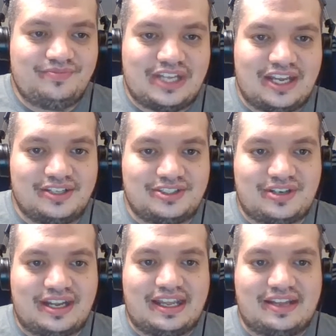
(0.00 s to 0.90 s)

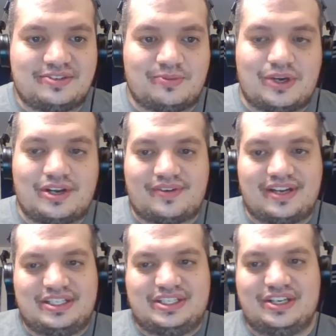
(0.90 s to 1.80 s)
strikeout to walk
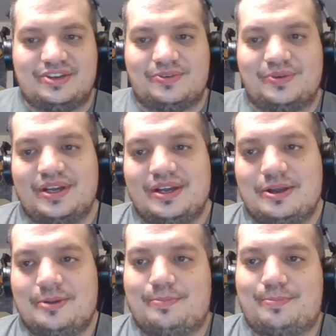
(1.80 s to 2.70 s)
ratio.
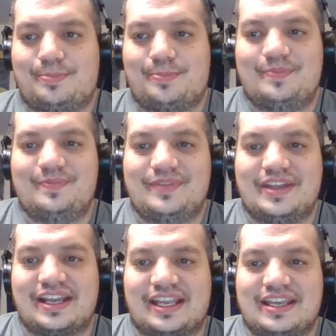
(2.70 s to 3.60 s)

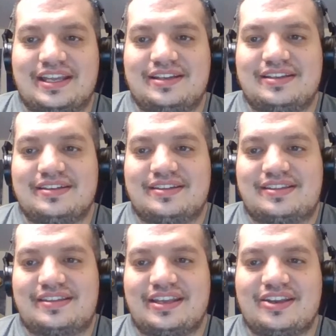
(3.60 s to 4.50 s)
Again,
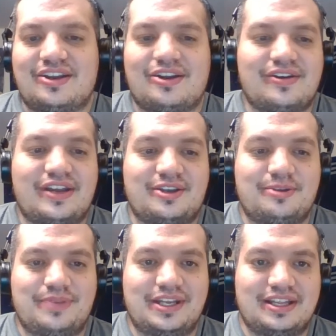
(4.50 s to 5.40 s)
the ERA
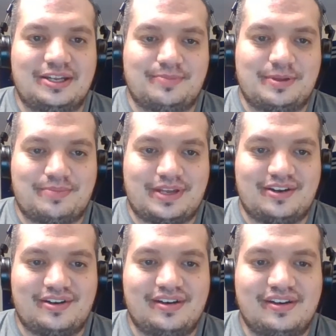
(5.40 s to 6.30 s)
could be a little bit
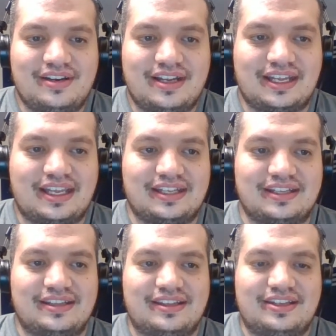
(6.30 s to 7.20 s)
better.
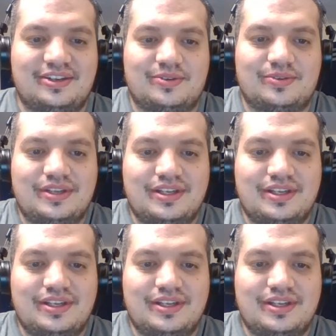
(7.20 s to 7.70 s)
Again, you know,